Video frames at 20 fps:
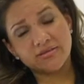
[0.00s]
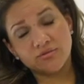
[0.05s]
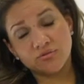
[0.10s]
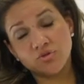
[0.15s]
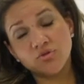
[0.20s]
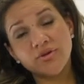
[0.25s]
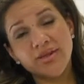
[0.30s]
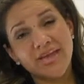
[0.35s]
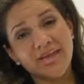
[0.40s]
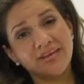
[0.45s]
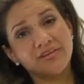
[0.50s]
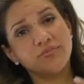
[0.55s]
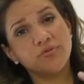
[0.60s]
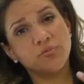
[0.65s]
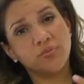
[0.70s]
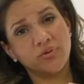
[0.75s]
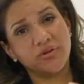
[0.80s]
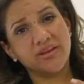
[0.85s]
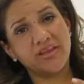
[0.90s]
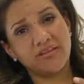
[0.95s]
You can if you
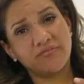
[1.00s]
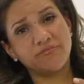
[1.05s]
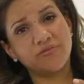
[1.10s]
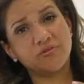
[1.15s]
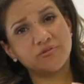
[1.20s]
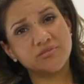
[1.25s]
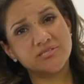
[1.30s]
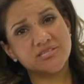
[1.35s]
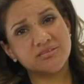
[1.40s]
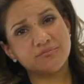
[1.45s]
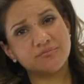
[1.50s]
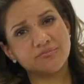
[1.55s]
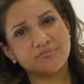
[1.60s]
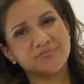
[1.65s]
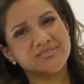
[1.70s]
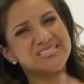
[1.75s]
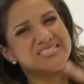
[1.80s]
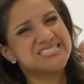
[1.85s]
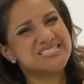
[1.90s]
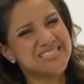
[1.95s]
put headphones in.
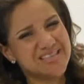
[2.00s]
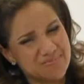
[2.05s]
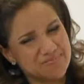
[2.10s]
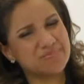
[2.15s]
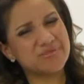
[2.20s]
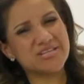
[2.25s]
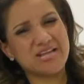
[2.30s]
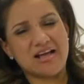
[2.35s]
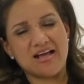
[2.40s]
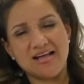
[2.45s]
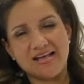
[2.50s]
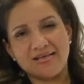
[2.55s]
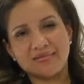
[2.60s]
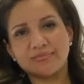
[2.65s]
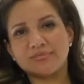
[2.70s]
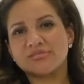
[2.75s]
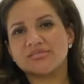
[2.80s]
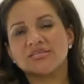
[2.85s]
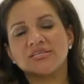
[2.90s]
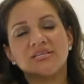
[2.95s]

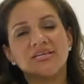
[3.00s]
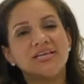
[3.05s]
Sometimes